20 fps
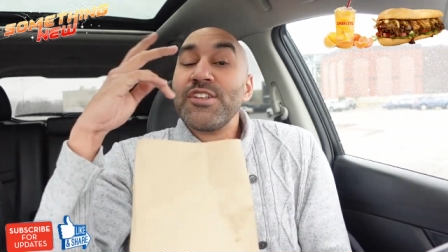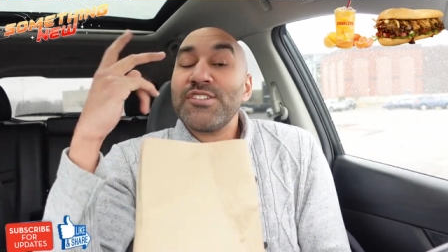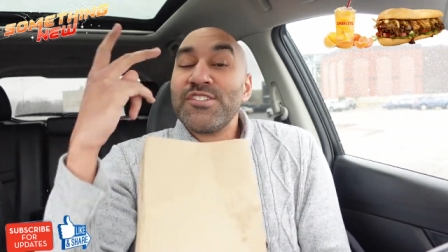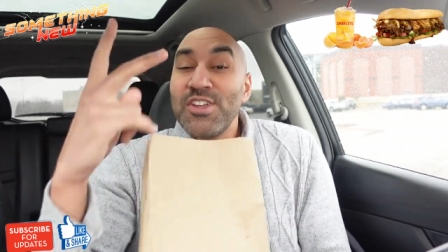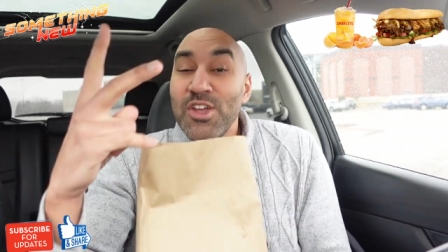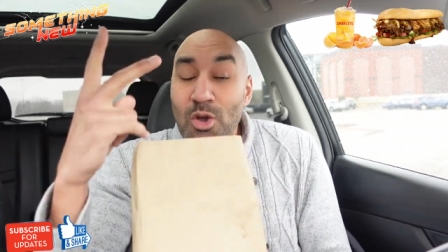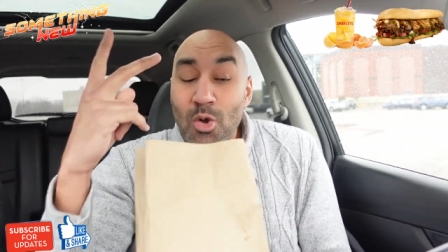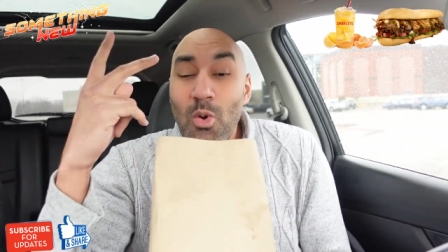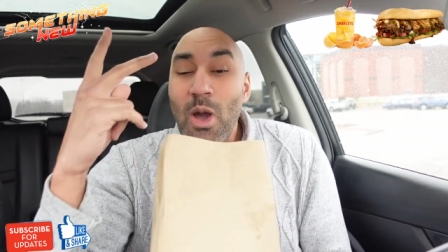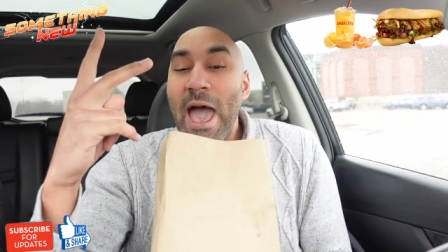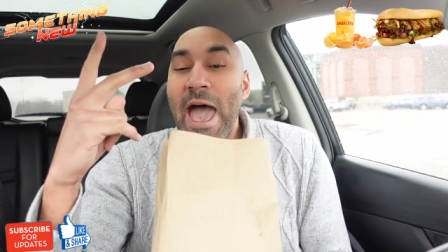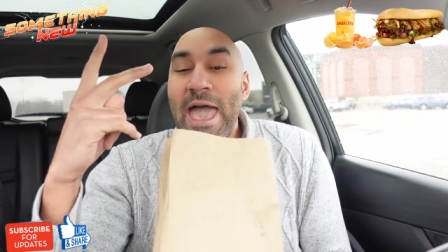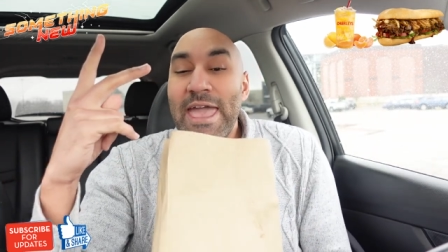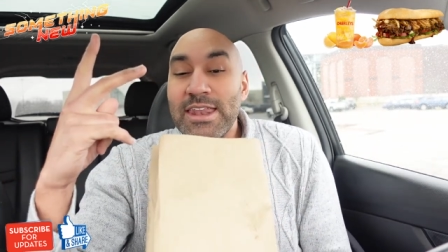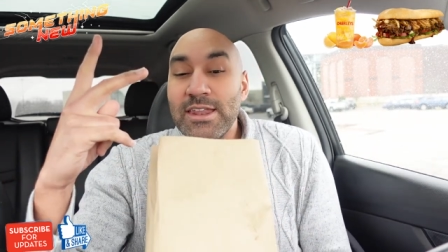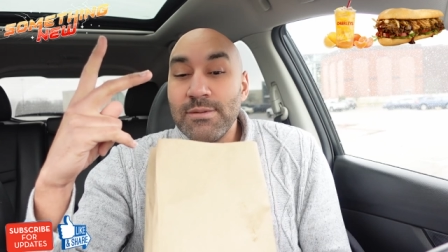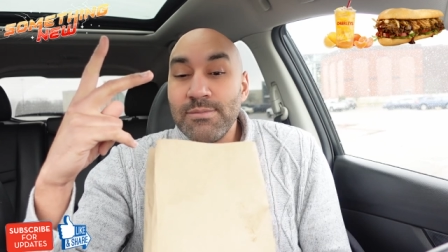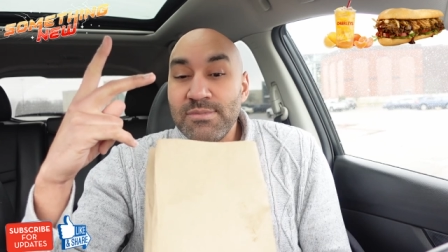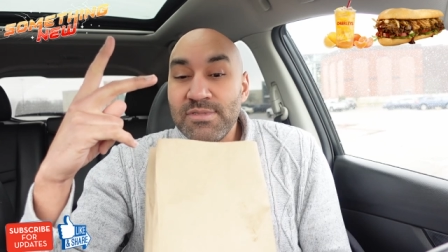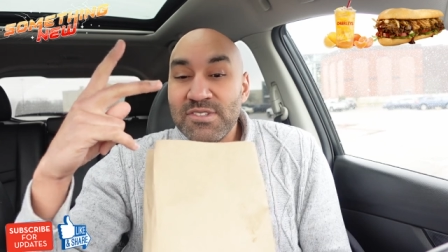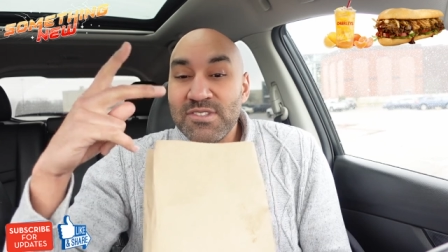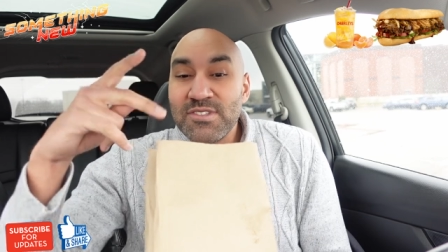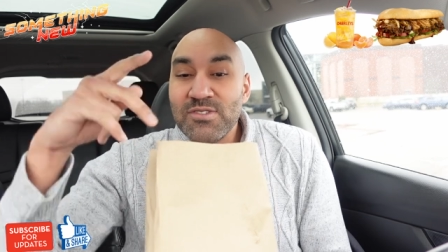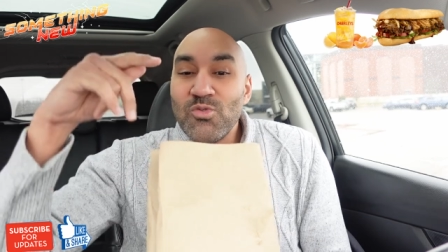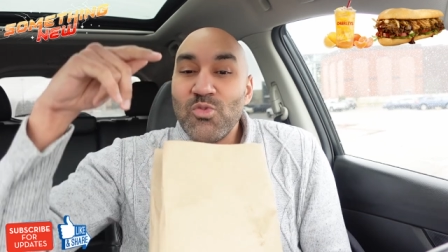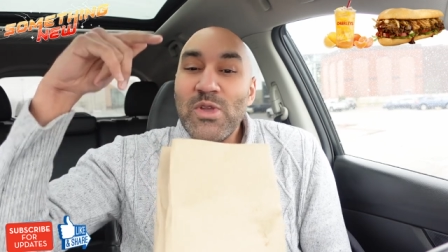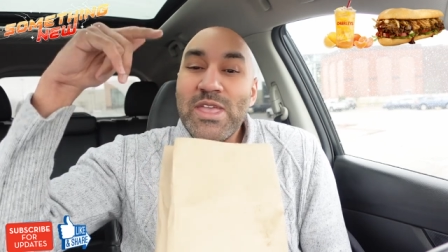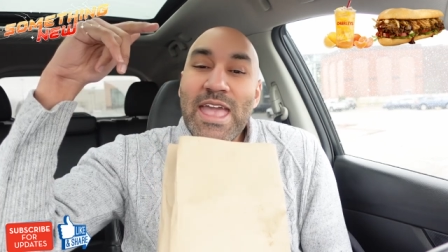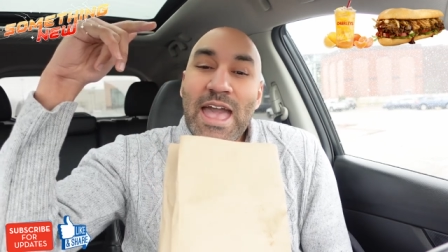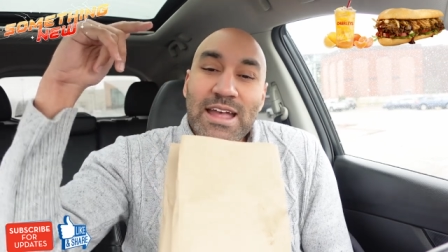Two items,
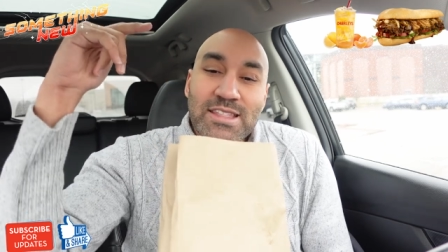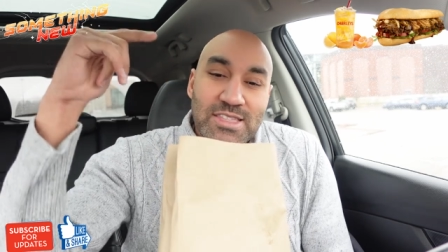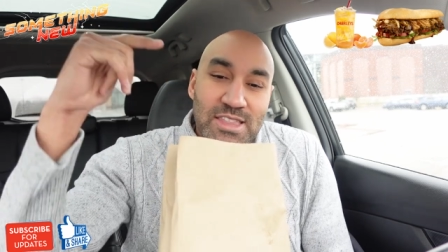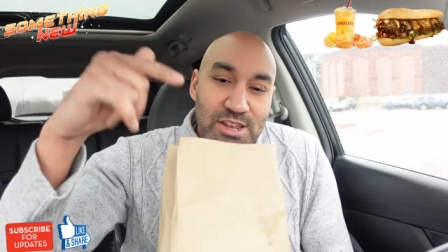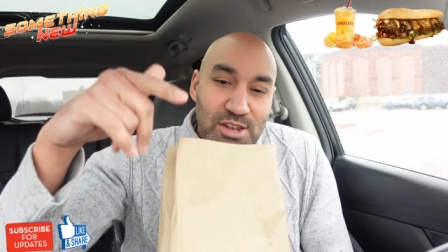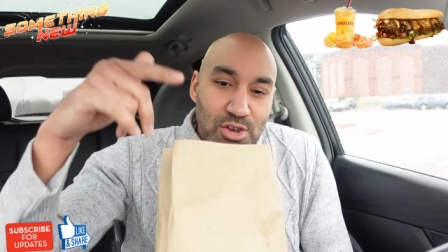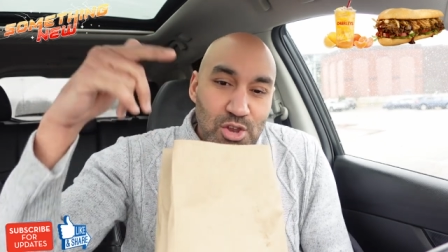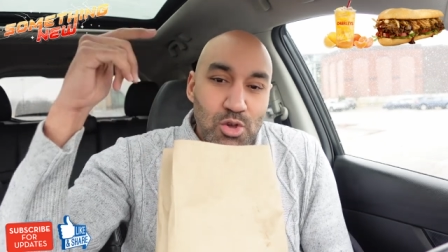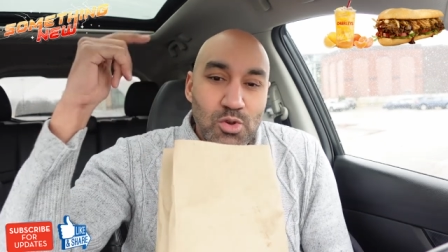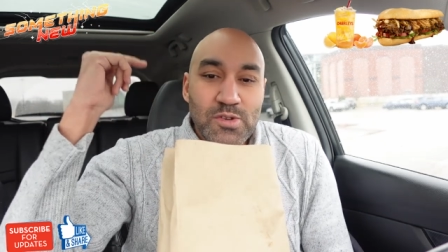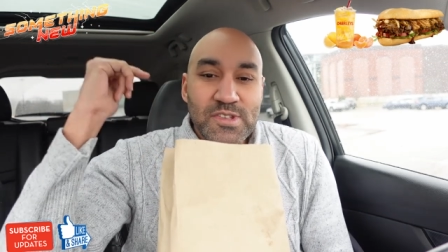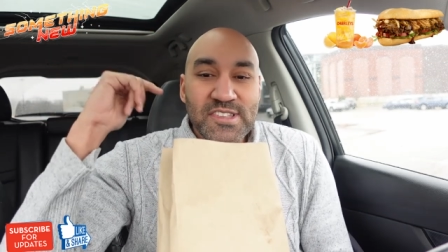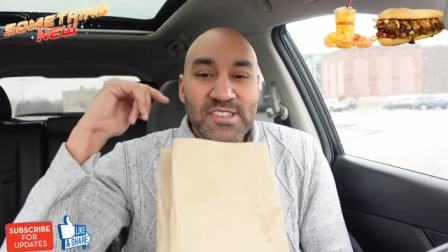we got the new